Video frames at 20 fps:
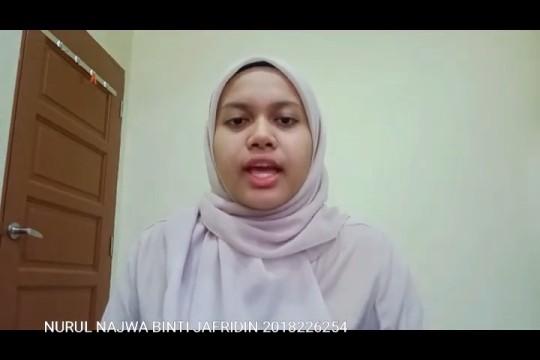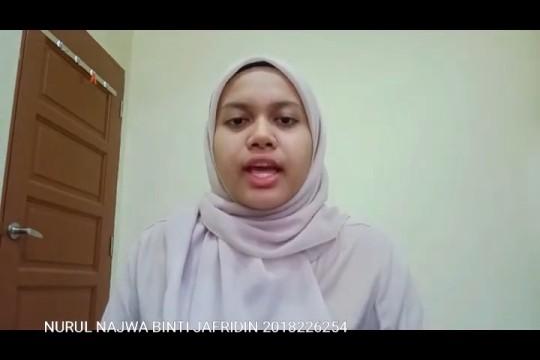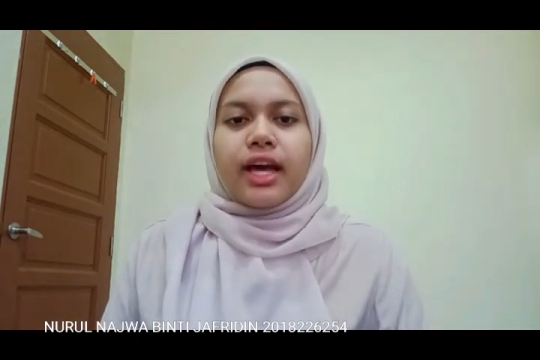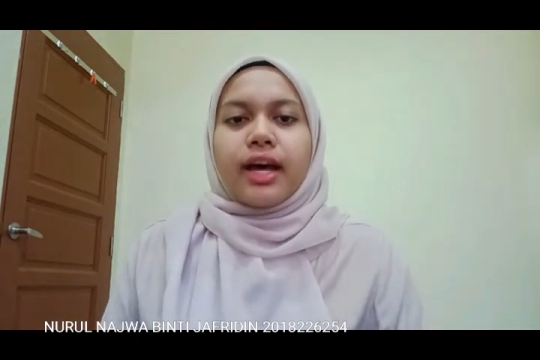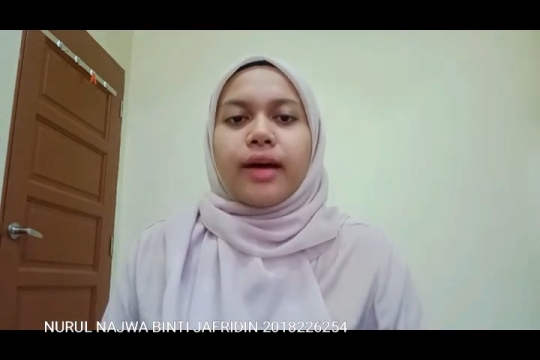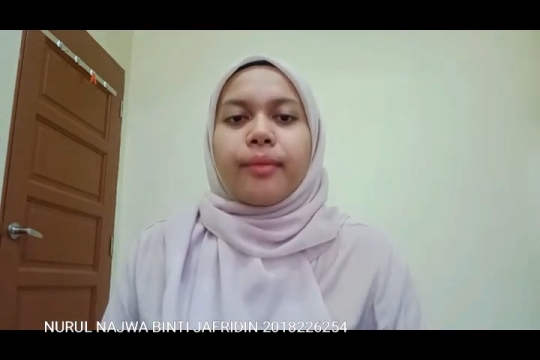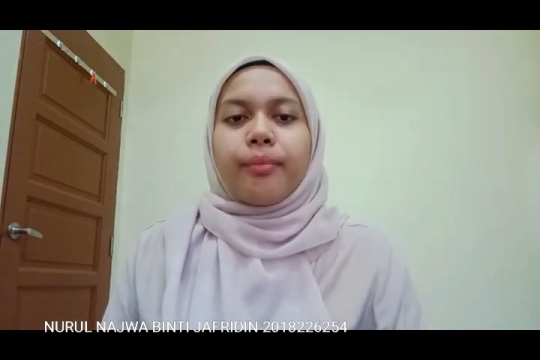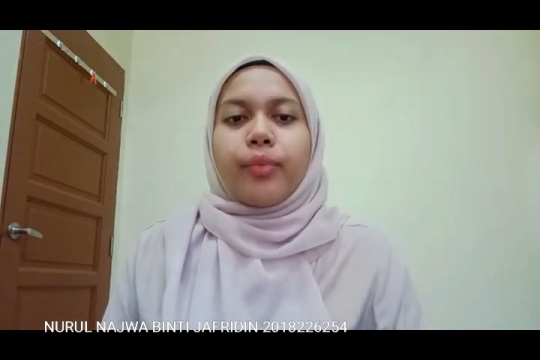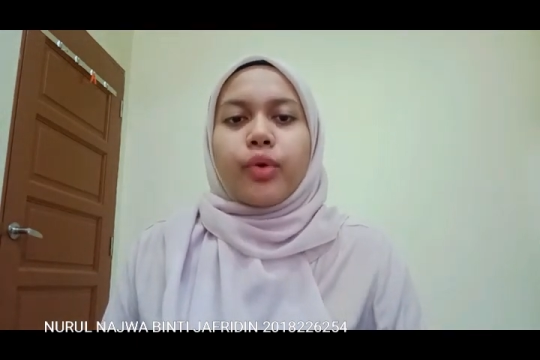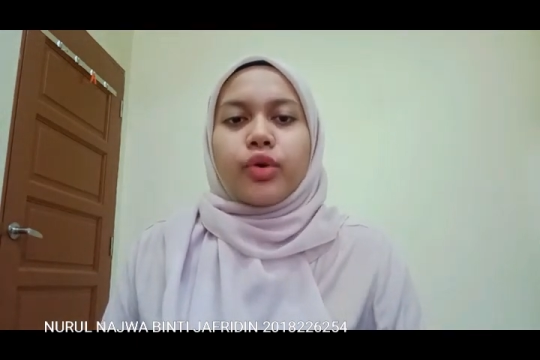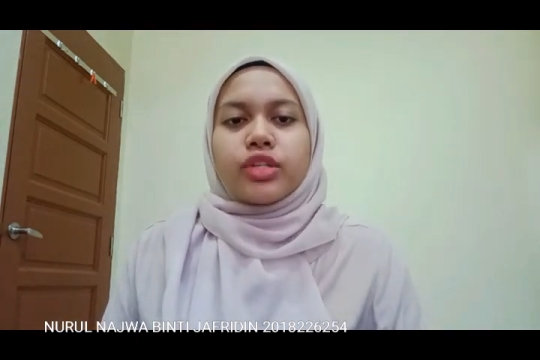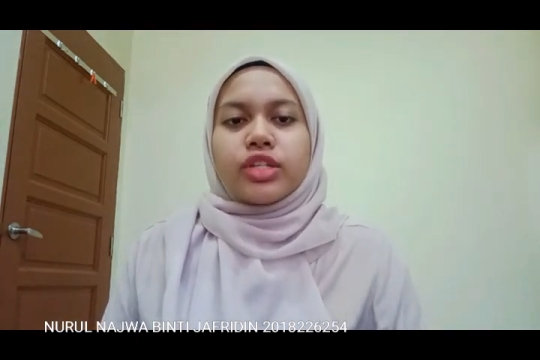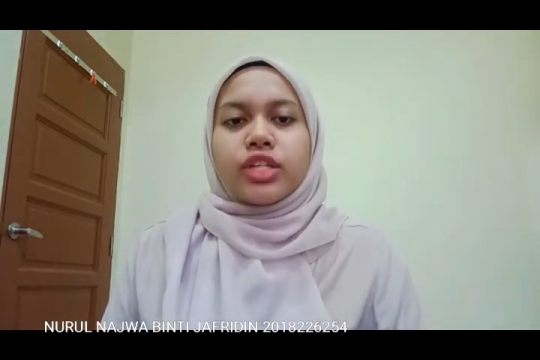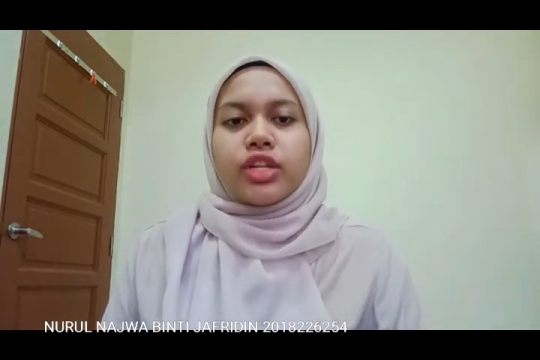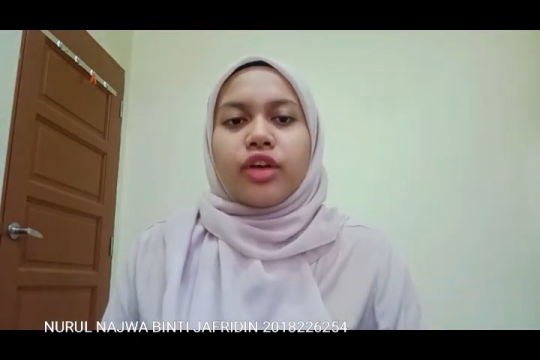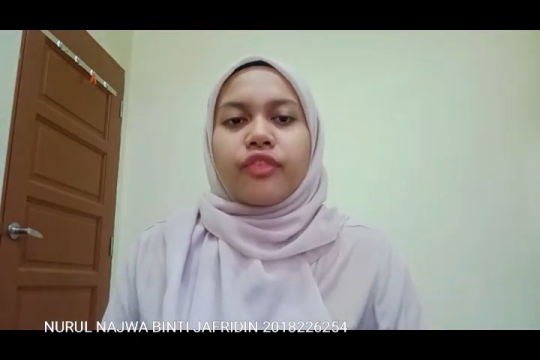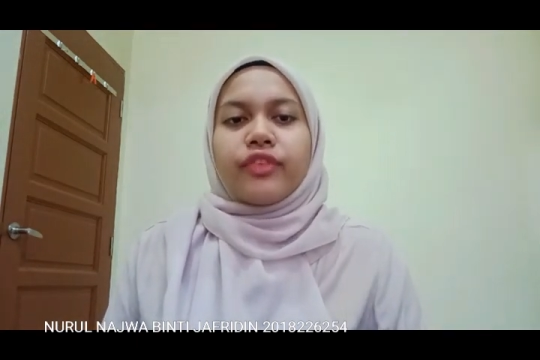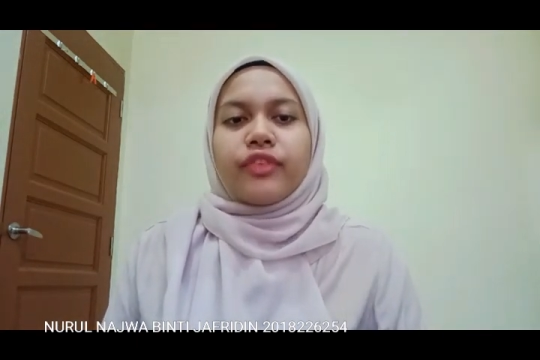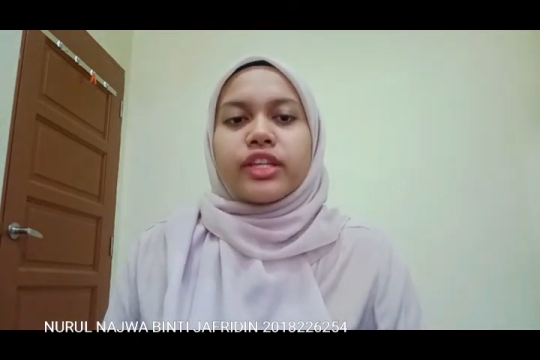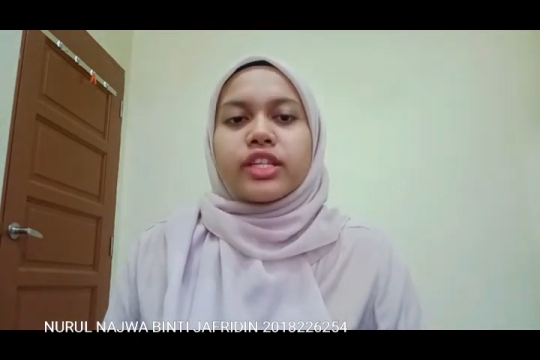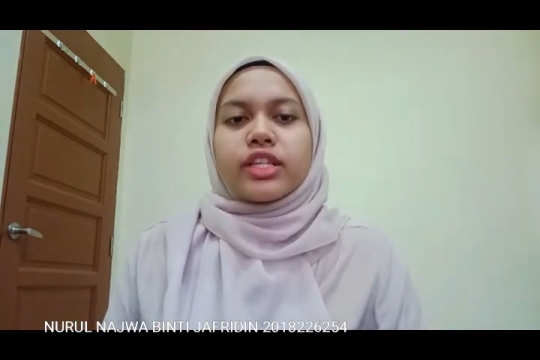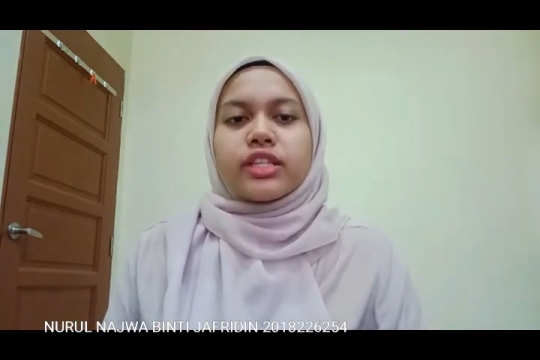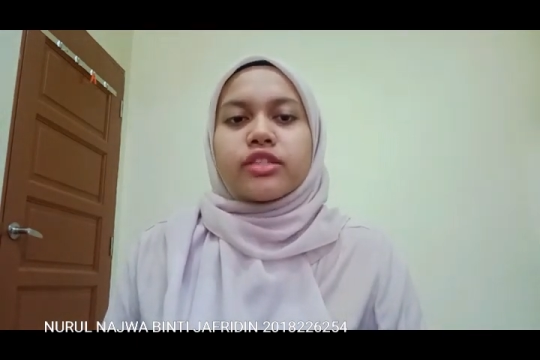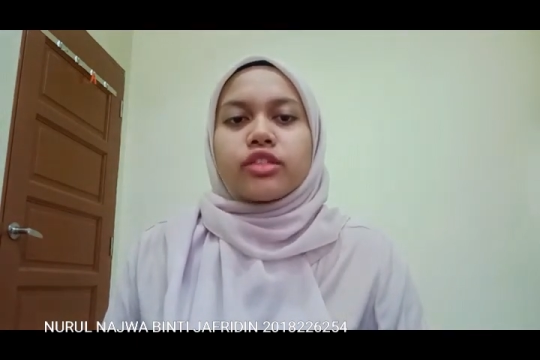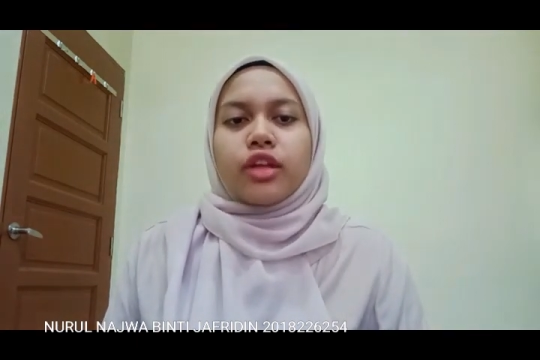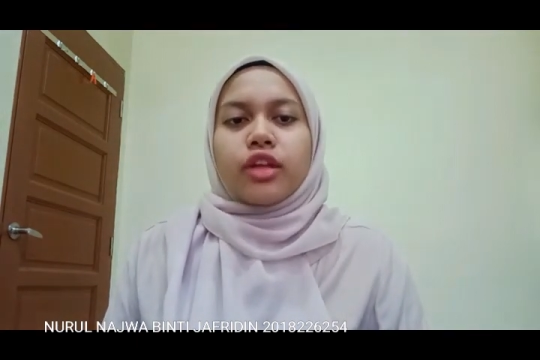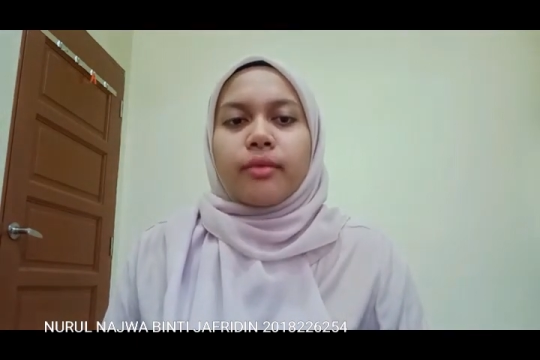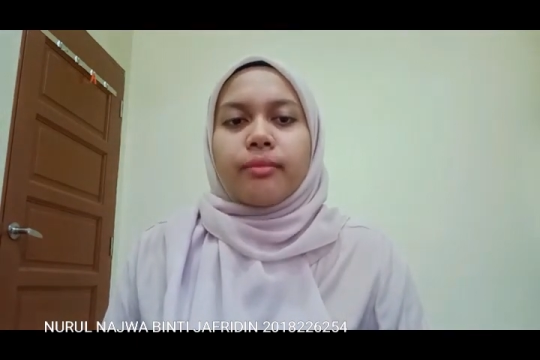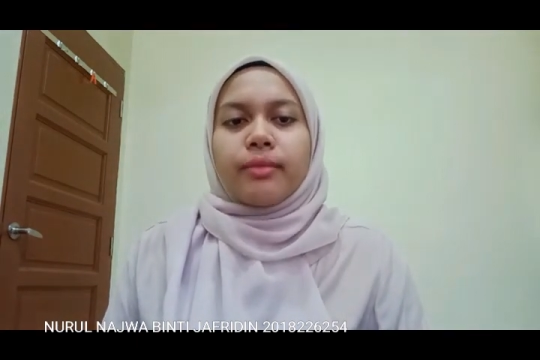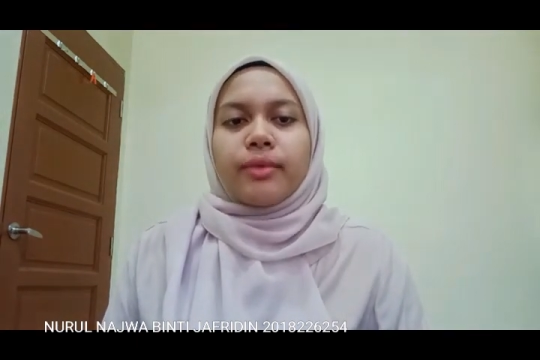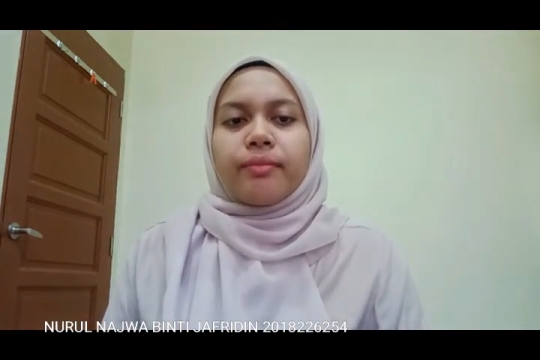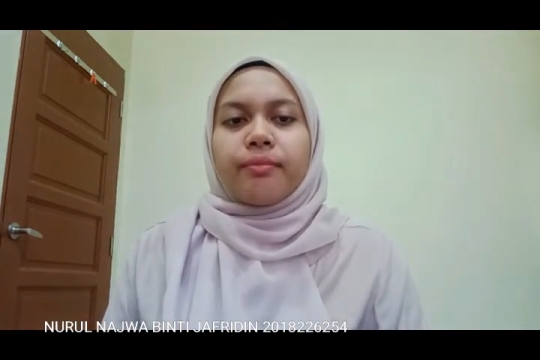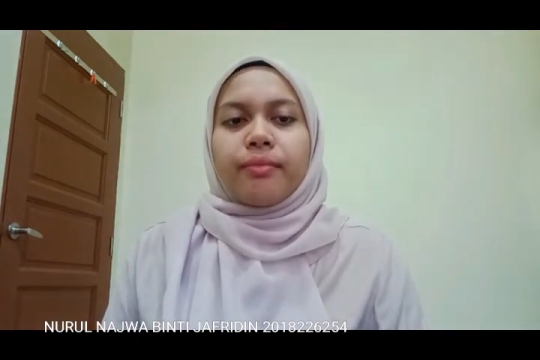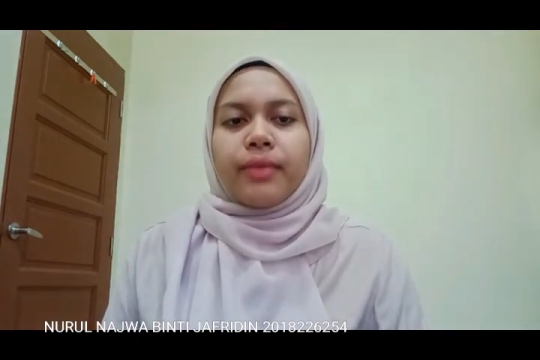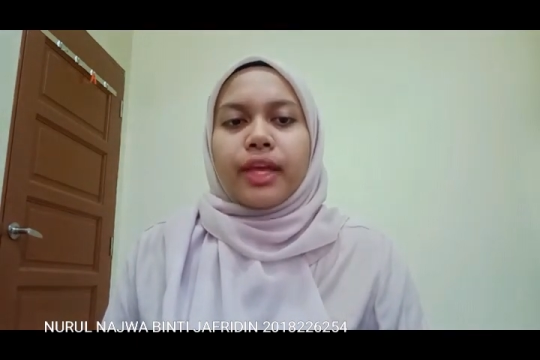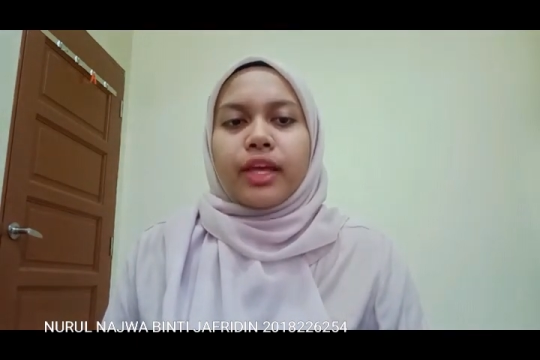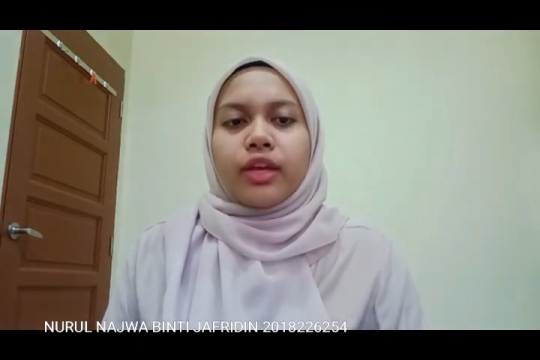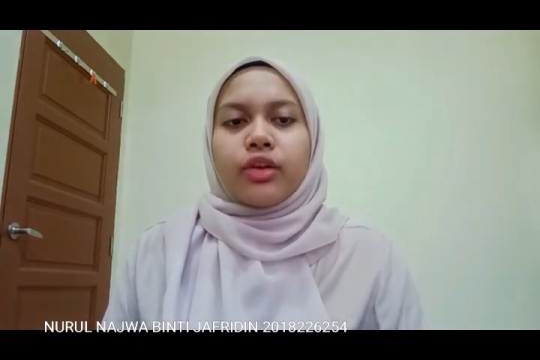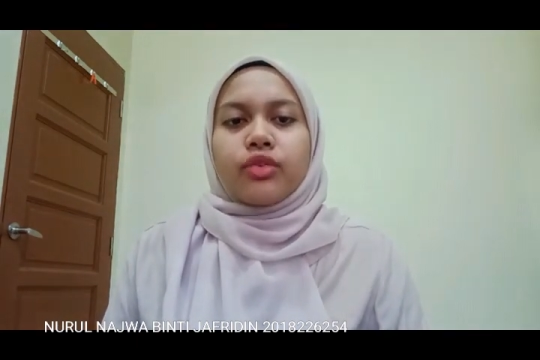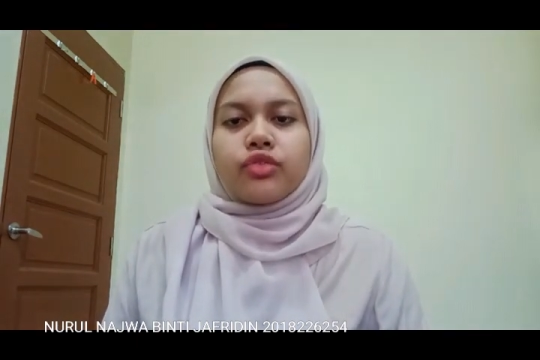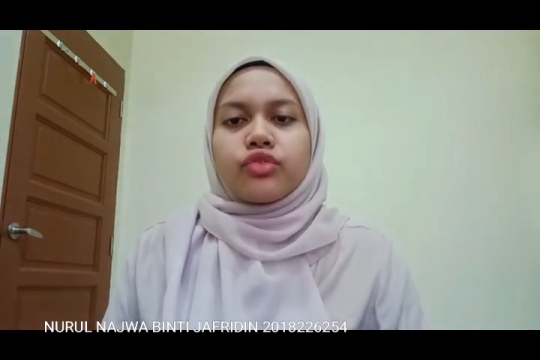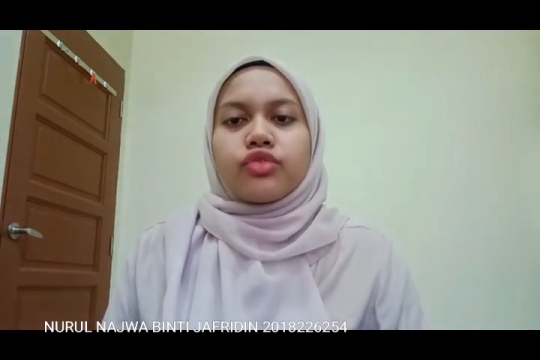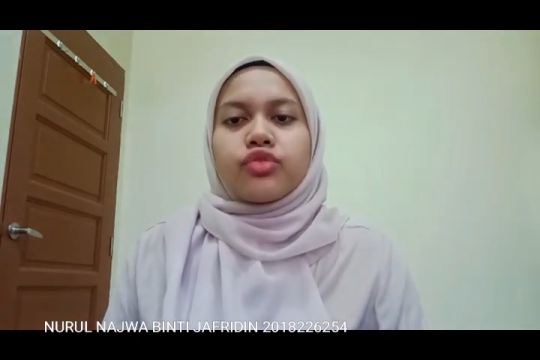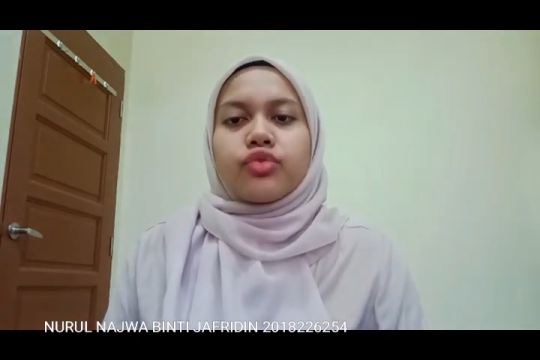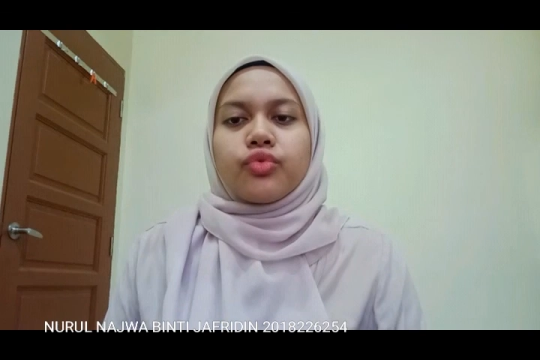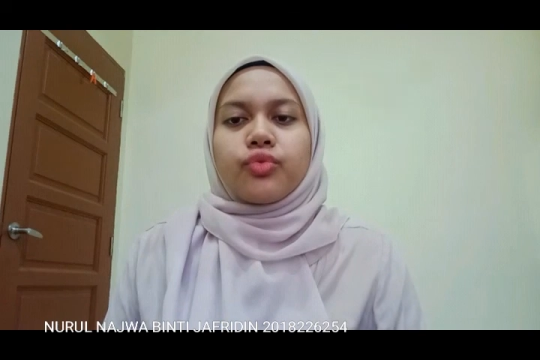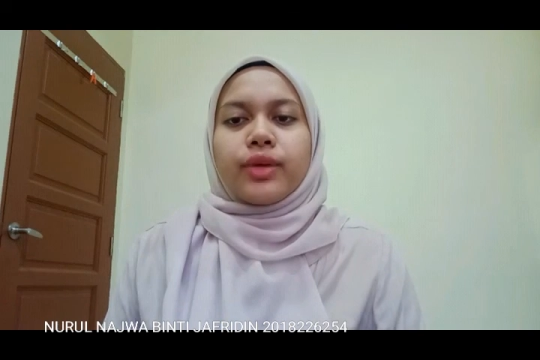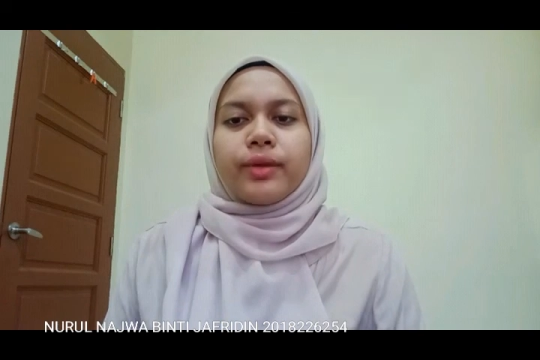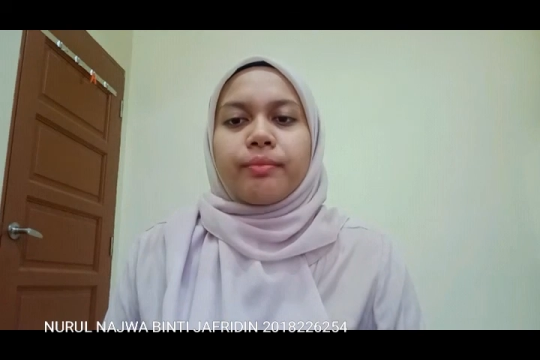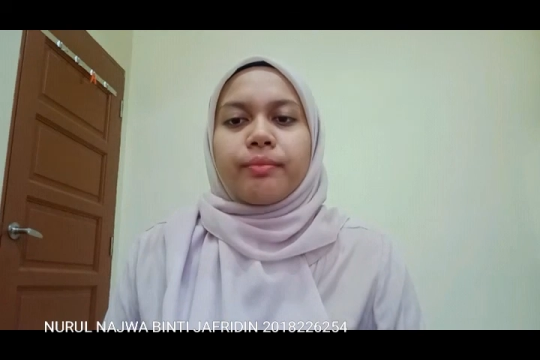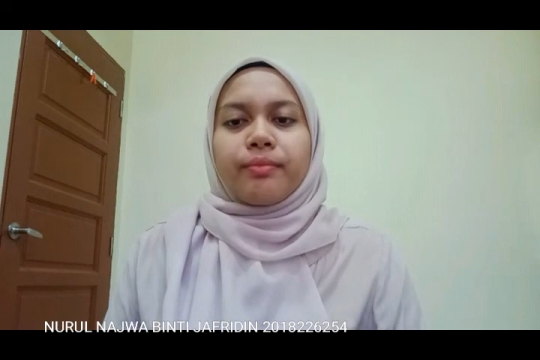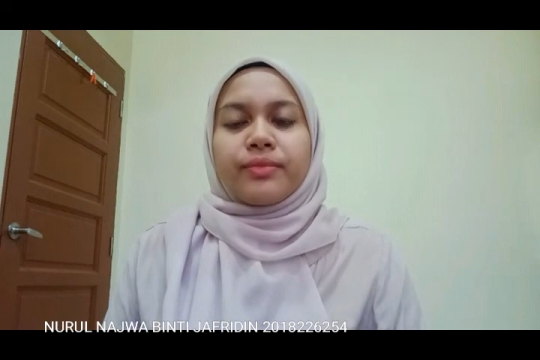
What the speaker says: A portion of each installment paid goes toward